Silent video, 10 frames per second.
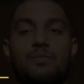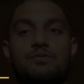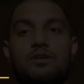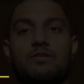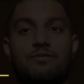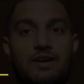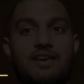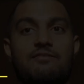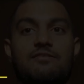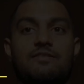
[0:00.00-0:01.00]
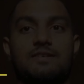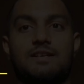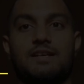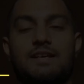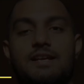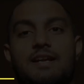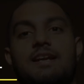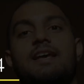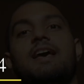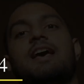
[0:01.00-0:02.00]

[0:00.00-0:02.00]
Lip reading: groups of 5, right?